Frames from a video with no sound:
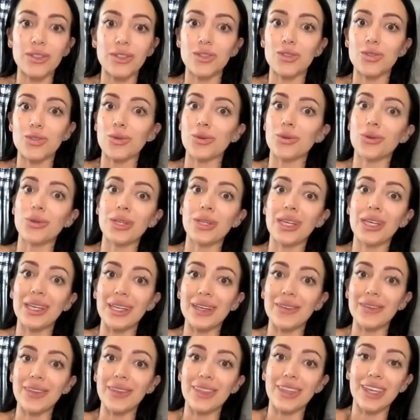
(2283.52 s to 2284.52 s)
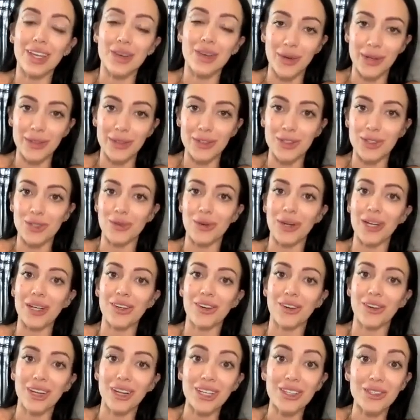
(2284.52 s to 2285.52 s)
to truly even think about
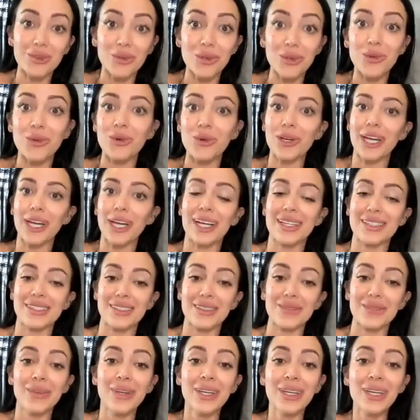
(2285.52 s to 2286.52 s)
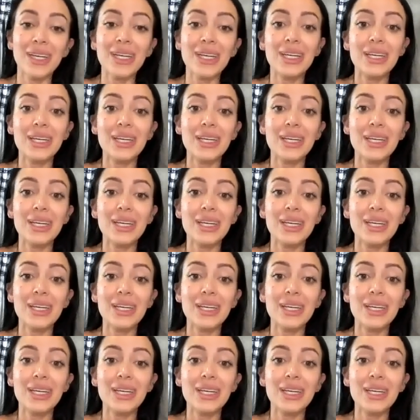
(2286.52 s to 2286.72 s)
surrendering to an orgasm.